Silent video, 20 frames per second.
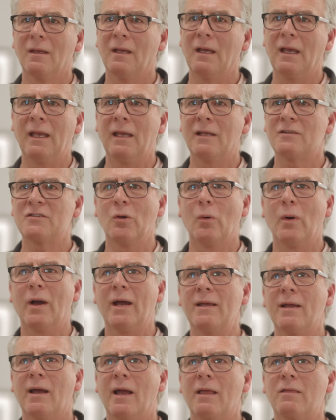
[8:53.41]
eh, so
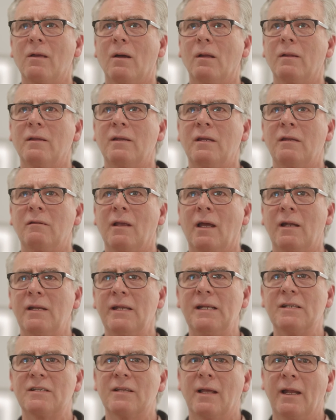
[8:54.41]
I, I thought that I
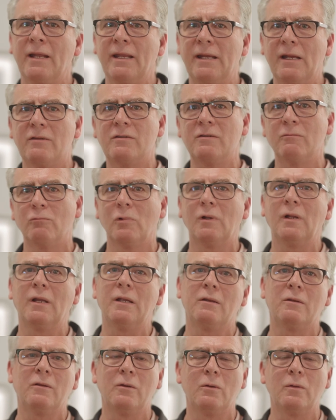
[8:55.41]
needed, I needed to
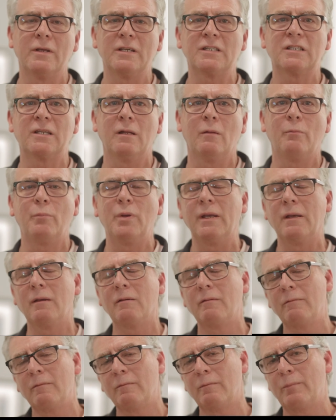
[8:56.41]
really do this in a big
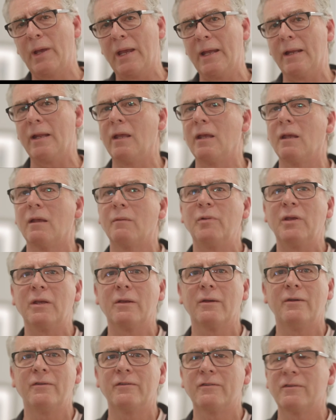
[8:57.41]
painting
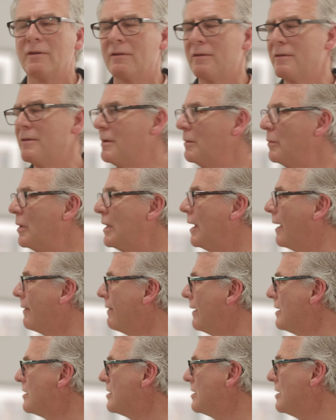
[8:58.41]
because to me, I
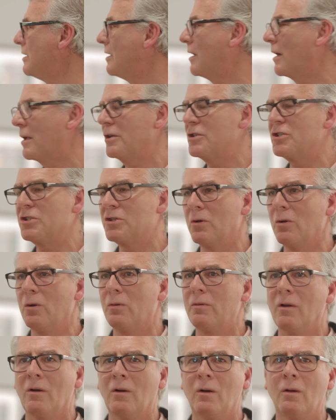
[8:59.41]
think she kind of
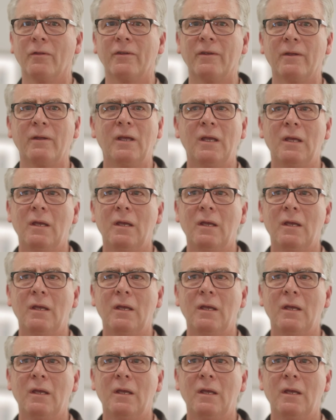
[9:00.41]
showed all the,